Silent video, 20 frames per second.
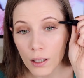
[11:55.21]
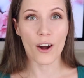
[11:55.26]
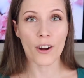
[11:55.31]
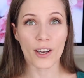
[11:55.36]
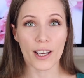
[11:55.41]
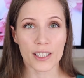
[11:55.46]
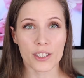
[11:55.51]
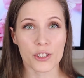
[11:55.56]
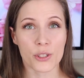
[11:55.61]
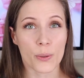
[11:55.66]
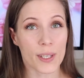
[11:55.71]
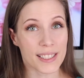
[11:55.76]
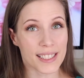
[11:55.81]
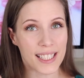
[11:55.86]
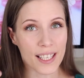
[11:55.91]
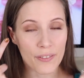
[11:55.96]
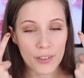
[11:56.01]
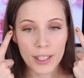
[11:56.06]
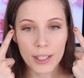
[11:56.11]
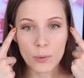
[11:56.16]
All right, so I
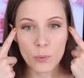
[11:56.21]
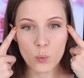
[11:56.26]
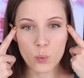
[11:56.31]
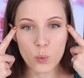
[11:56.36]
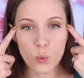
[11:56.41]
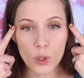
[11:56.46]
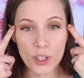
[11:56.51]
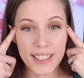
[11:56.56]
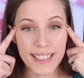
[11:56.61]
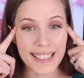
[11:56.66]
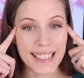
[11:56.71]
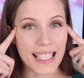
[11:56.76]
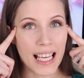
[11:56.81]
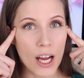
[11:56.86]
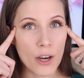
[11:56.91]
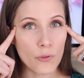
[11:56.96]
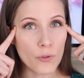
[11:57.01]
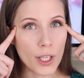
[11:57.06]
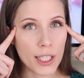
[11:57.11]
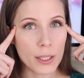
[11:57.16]
definitely would
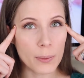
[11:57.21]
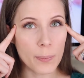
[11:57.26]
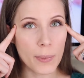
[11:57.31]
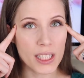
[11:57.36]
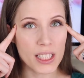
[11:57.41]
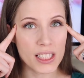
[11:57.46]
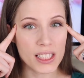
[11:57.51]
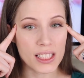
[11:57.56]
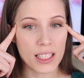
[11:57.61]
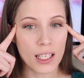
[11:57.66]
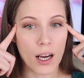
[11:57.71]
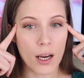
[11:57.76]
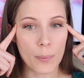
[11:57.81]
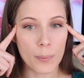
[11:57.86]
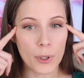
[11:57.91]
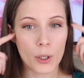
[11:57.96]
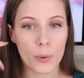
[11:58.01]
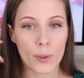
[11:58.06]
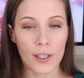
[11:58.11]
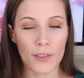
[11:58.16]
not recommend this
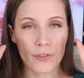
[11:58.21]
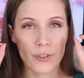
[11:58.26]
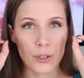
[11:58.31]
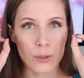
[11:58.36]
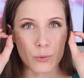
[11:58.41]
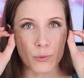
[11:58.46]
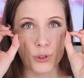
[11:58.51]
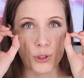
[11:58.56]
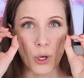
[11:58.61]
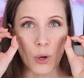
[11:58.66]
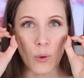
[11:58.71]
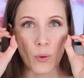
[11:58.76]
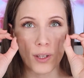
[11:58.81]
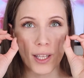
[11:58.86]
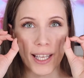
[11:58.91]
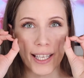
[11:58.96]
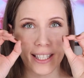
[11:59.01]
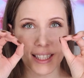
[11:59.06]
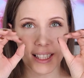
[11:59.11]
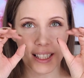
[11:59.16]
combo if you don't
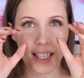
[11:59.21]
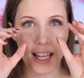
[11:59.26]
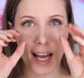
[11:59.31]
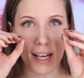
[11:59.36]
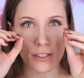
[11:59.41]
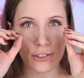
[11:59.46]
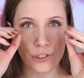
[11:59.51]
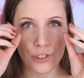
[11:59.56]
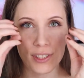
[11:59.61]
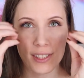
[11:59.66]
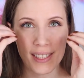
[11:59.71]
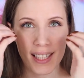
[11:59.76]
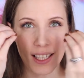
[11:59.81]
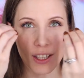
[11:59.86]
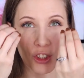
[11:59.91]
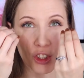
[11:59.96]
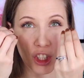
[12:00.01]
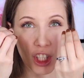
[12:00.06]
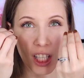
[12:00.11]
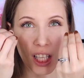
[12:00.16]
like the lashes
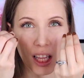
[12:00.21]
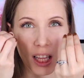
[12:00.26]
that look